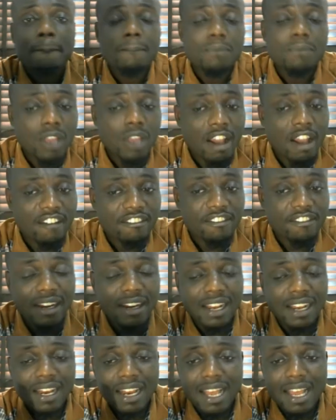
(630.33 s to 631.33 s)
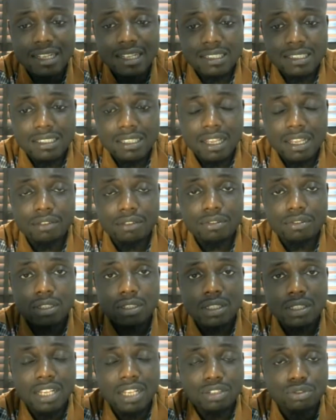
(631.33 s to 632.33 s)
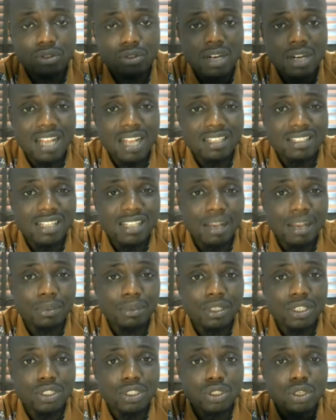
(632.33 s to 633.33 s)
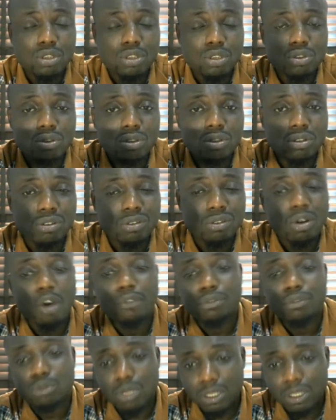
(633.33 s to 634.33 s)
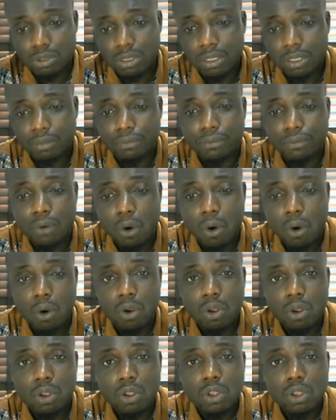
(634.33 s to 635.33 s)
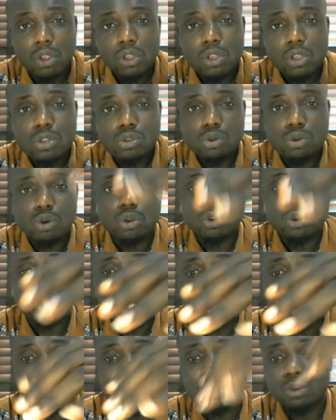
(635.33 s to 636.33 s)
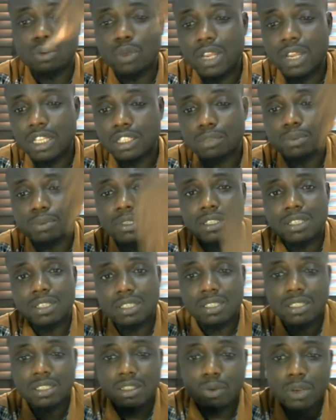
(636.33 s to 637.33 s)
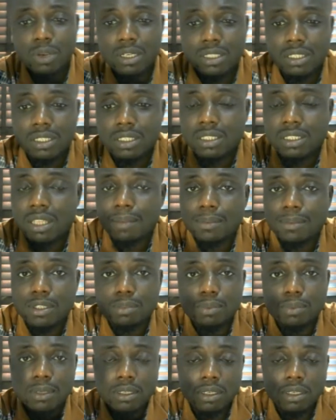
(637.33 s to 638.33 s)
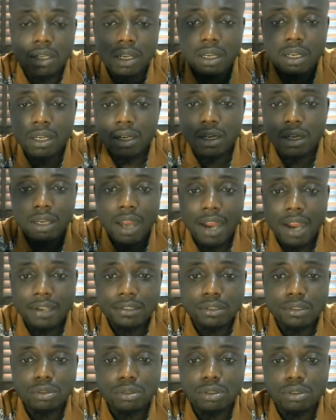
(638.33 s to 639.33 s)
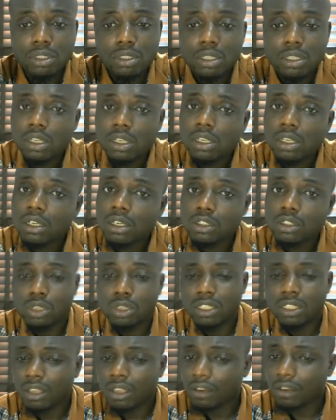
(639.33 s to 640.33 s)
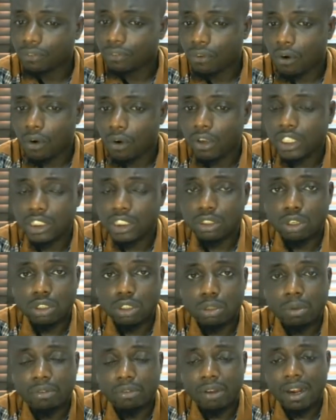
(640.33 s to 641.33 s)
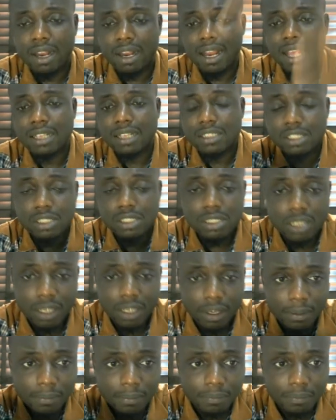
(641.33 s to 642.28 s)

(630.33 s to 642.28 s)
they have finalized everything as regards application of 2024. So you can see the way it's been, the way the system is being handled. 2024 is going to be finalized this year